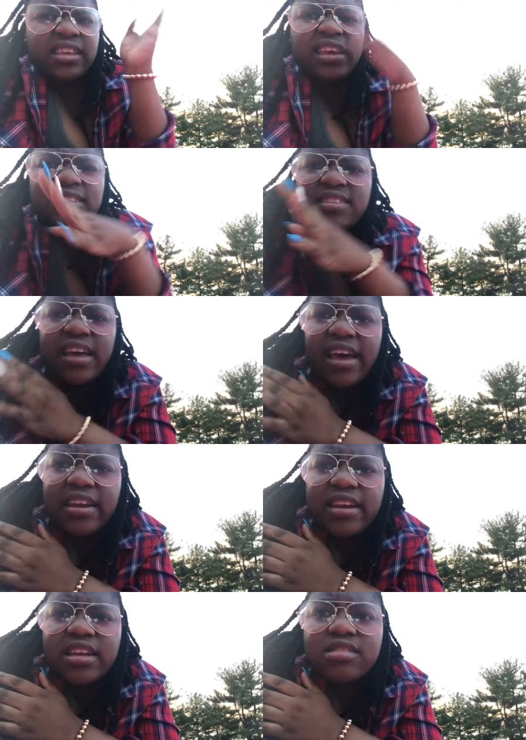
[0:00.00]
get the
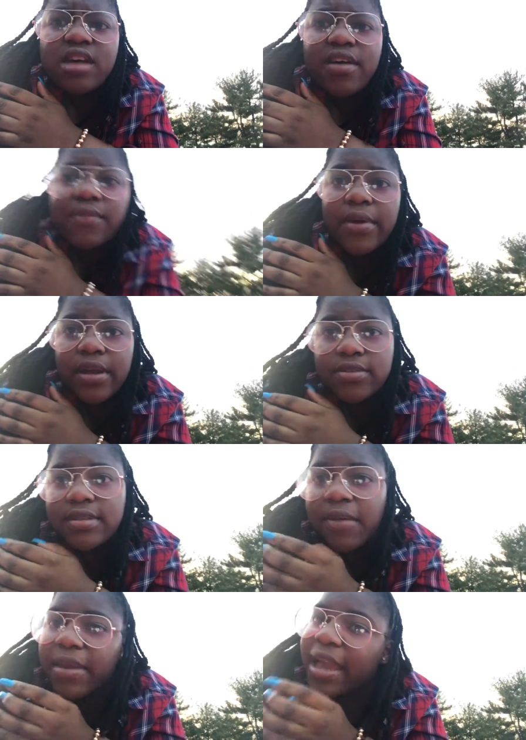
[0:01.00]
editing software
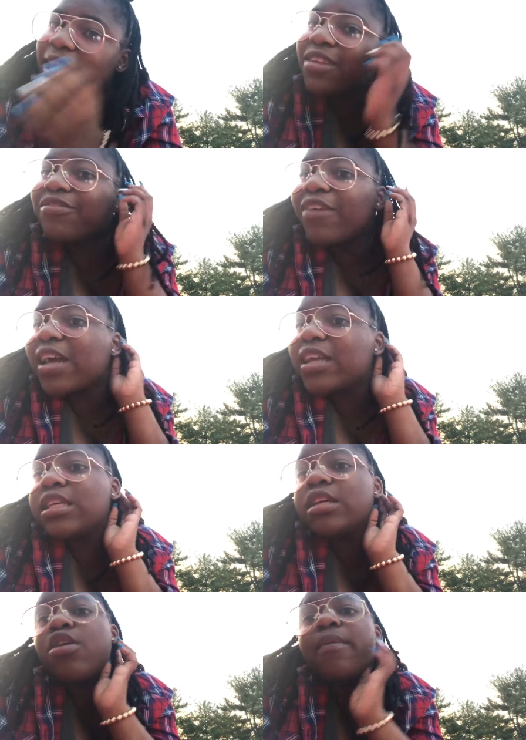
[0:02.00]
so that way I can
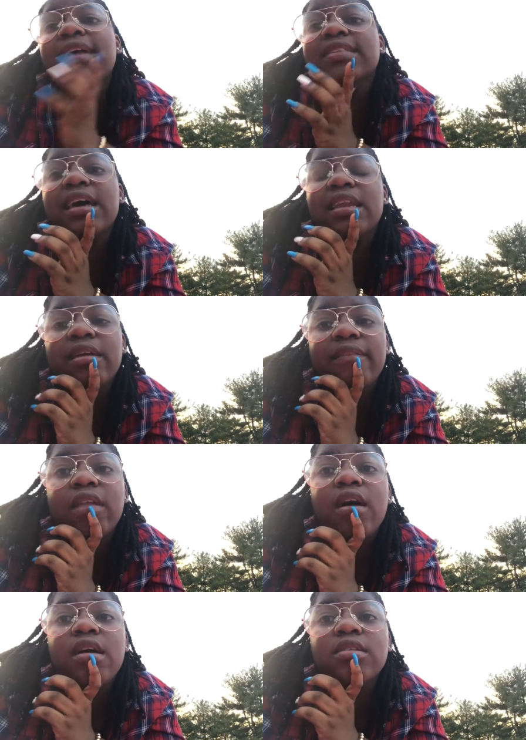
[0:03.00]
finally go back to editing
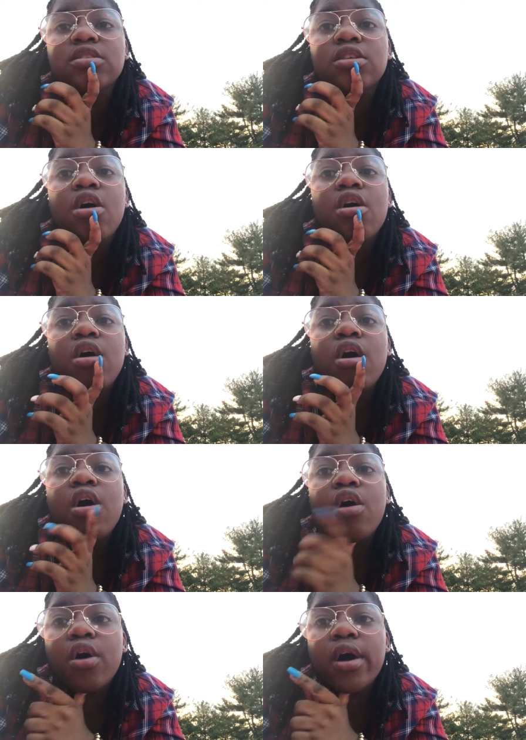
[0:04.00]
vlogs
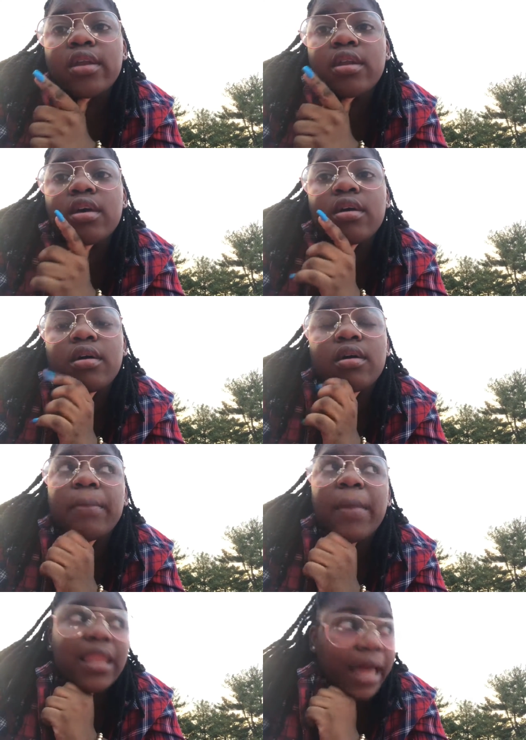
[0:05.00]
on
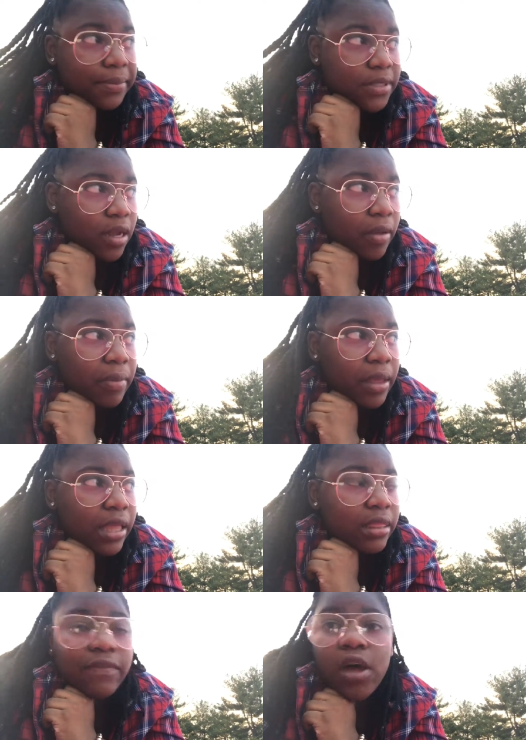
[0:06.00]
my laptop
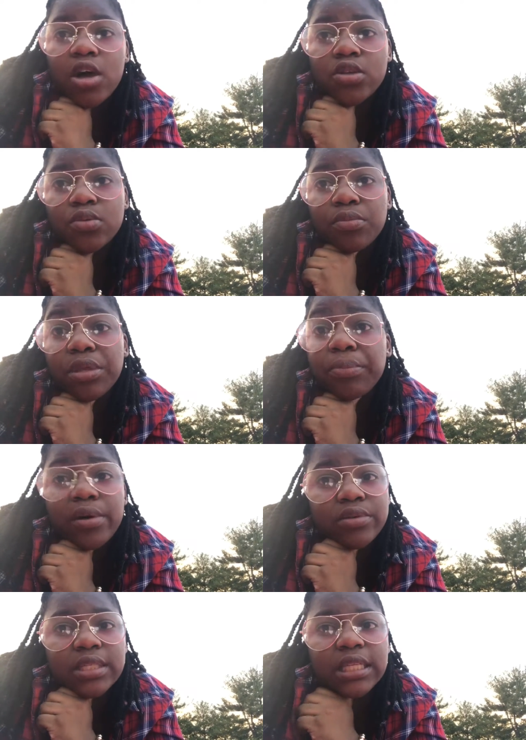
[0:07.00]
and the vlogs will be
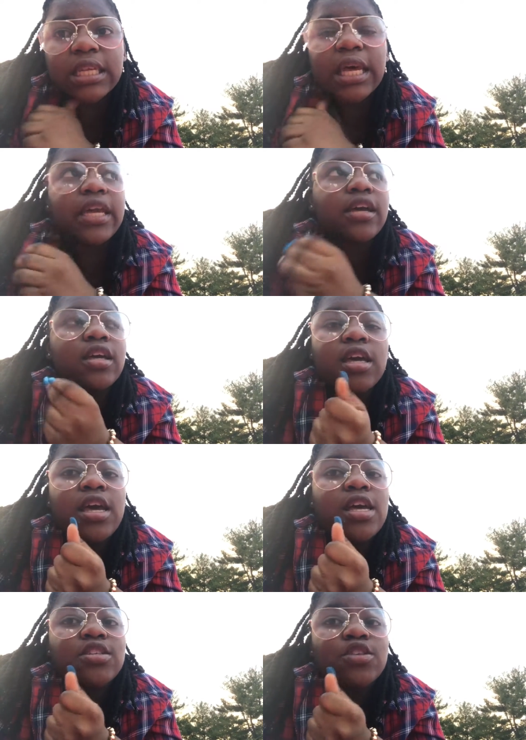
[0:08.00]
posted like
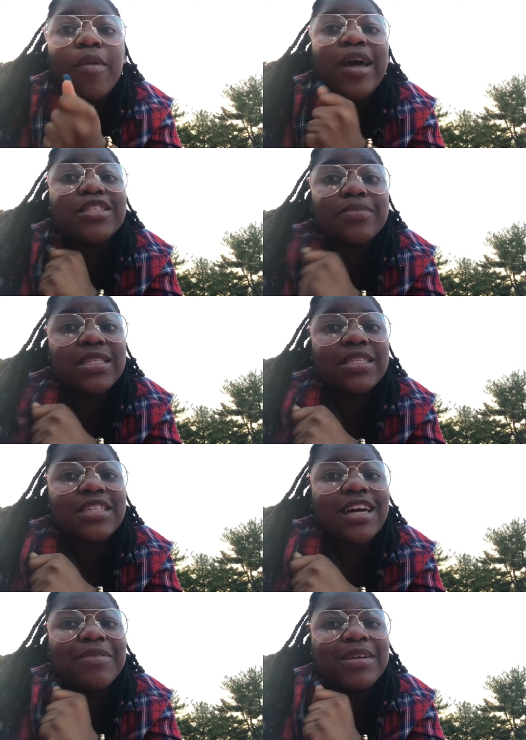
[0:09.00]
it's nobody's
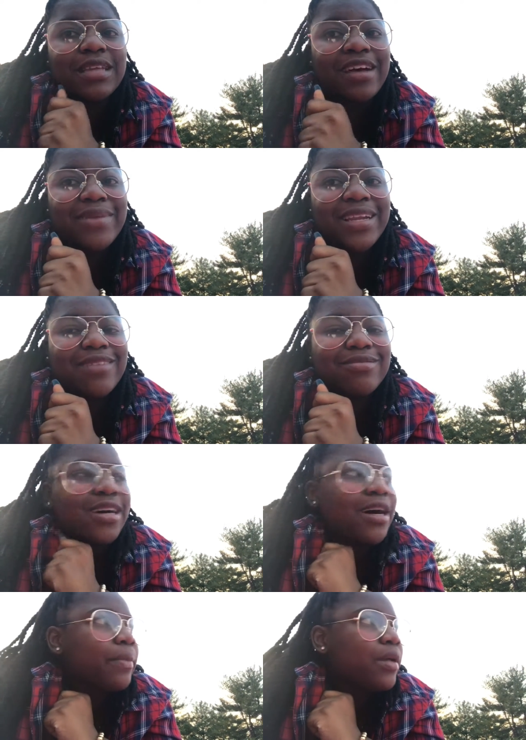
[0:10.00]
business now because I have my
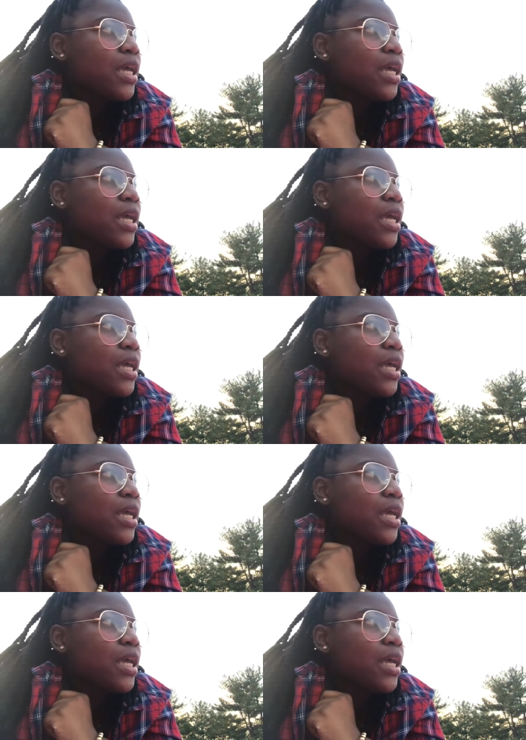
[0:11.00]
laptop